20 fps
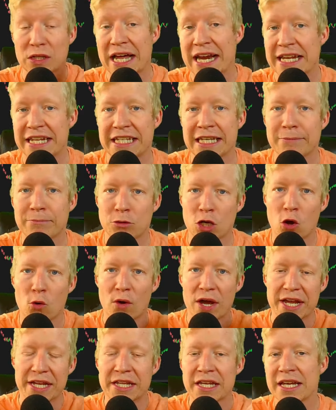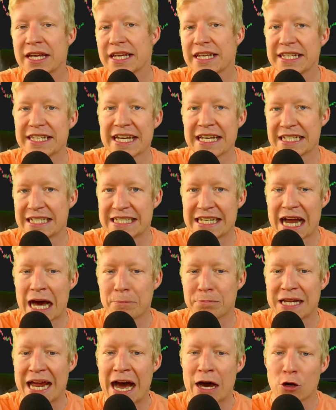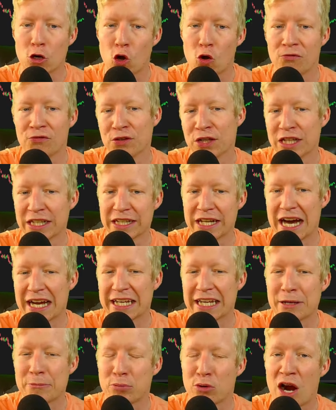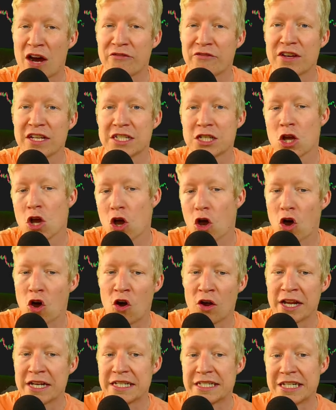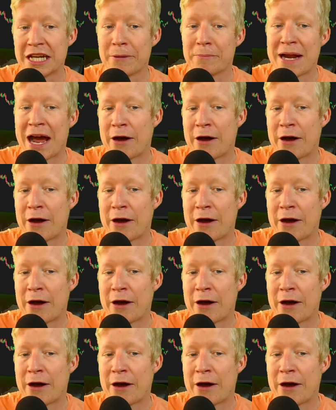let it keep going, get stopped out, hopefully locking profit on a dip.